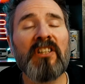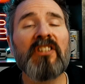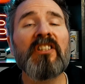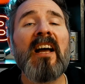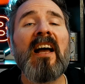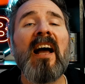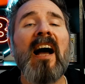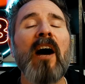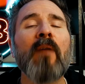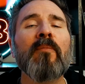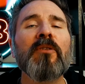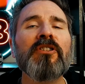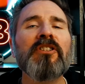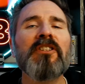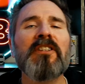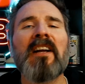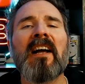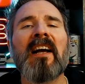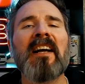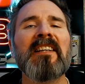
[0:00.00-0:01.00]
is, how much
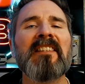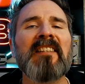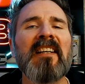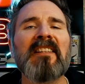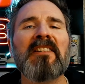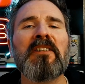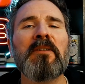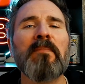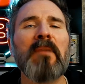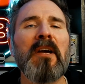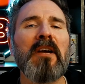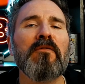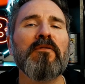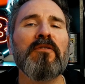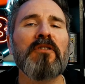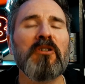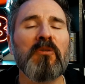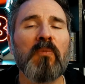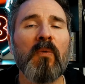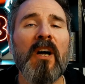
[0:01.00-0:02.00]
did I exactly pay
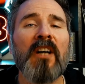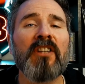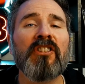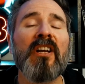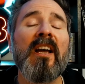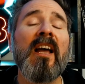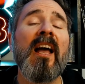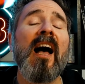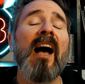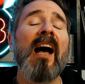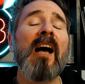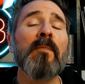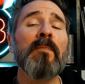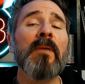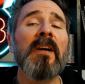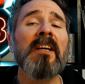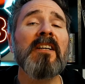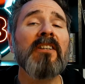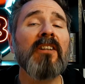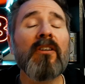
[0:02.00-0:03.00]
for this watch? I
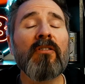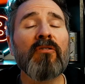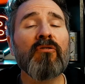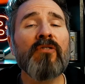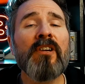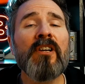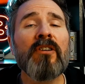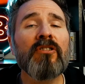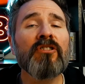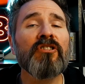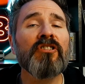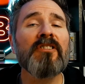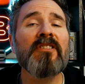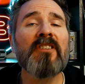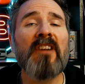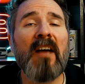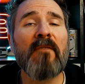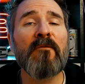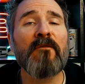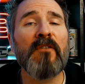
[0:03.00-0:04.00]
paid
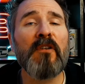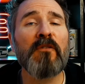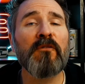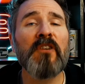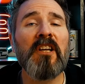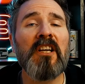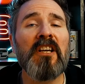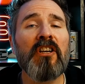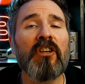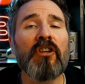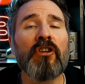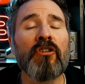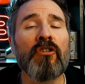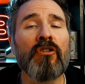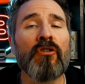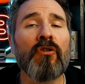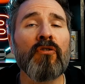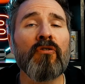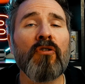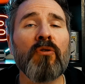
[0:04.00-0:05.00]
350
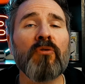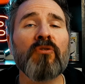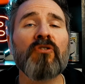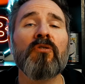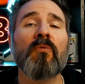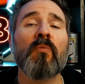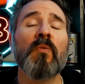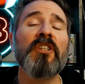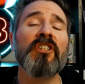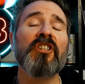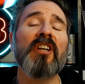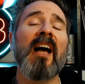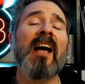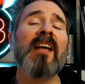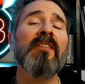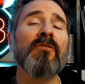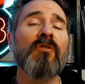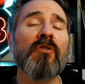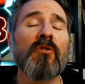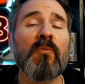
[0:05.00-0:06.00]
euros, which
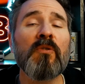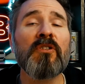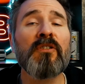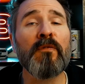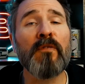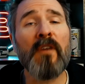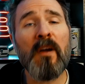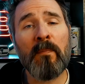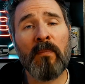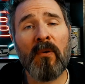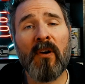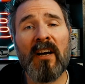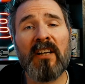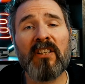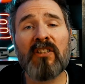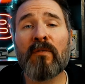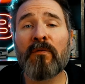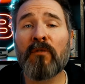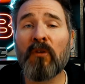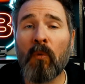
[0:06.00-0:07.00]
I thought was a fair
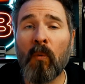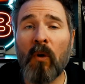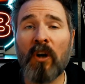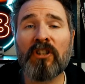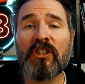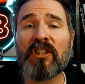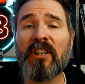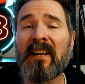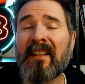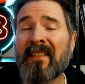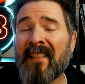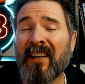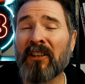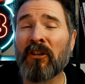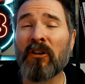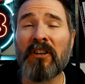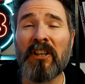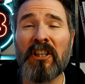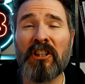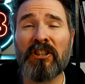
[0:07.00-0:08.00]
price for a watch in that
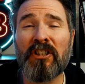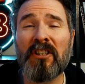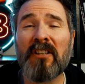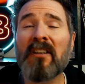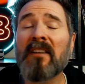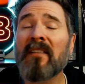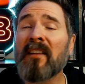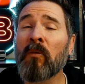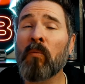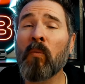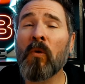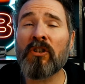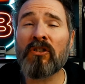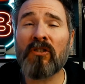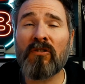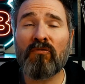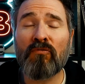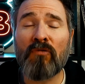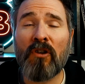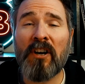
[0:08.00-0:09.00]
condition that
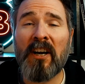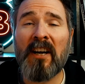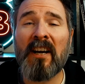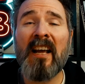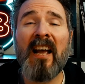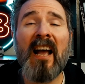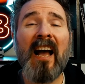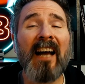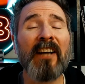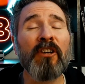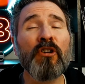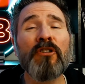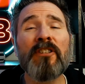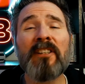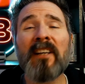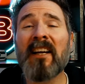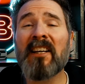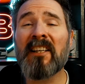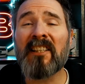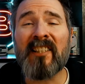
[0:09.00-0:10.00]
wasn't running. I
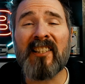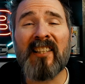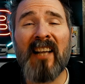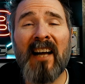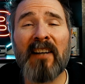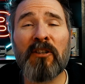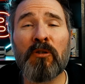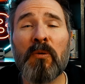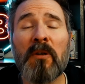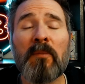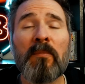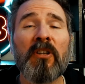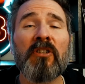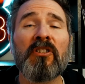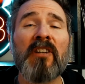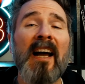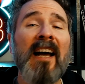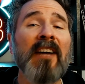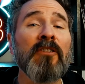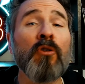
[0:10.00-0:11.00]
couldn't get inside to it
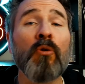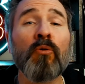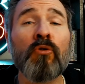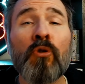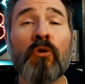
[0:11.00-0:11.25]
because I had no